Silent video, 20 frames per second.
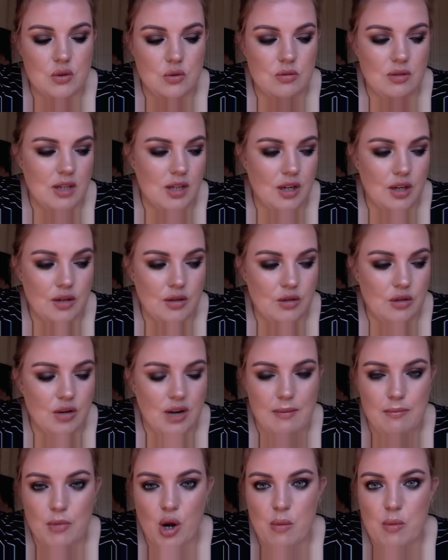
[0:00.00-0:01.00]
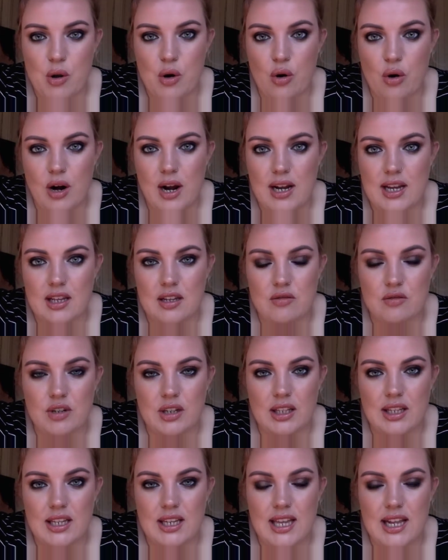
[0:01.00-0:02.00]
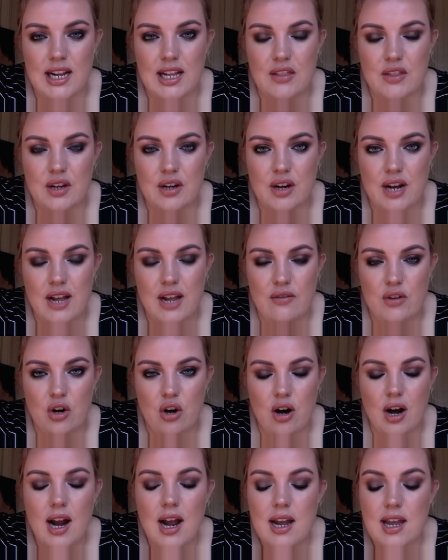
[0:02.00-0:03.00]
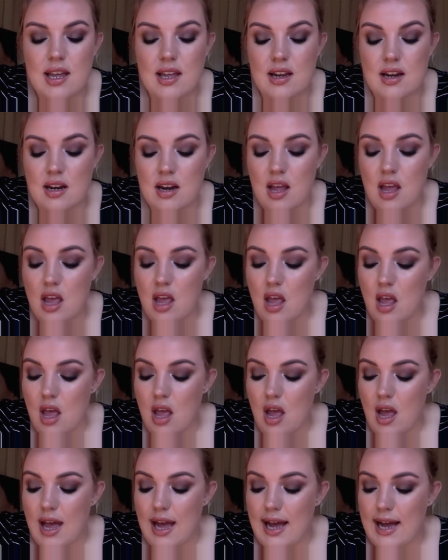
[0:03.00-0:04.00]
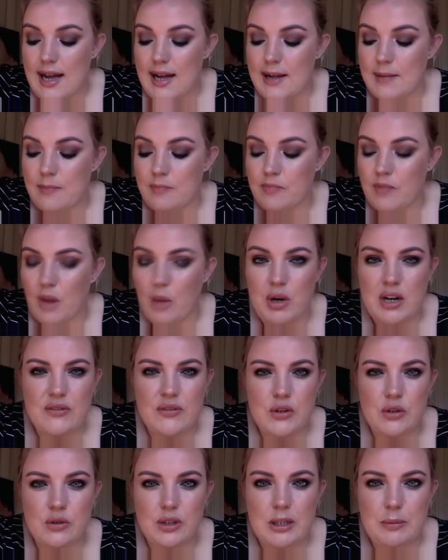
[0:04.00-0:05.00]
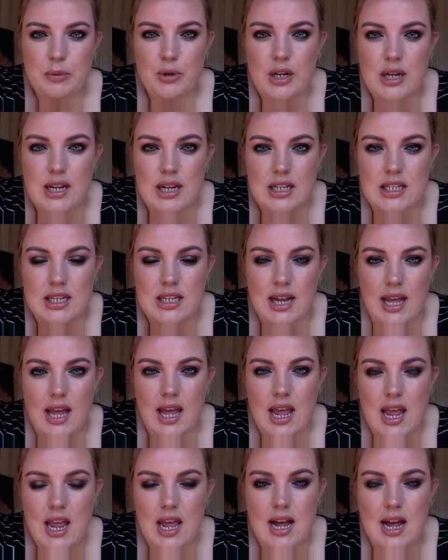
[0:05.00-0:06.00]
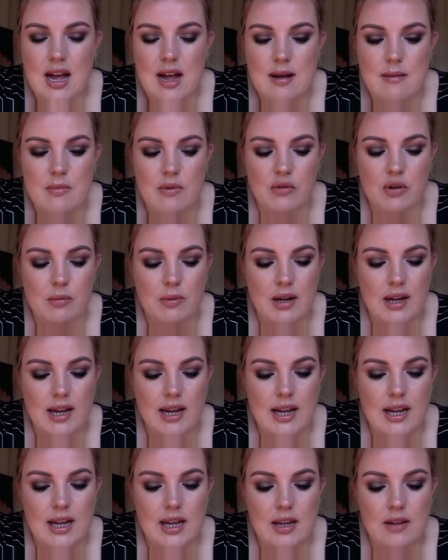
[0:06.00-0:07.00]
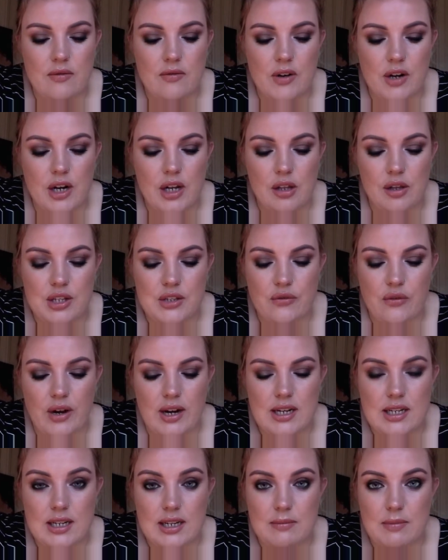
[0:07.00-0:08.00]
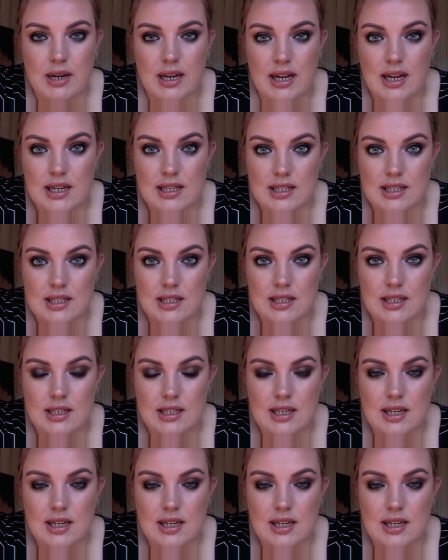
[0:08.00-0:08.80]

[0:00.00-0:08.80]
know, crap moment, or I can really get out there and have a crack, and I want to feel really pretty today. I've got my very close friend and my cousins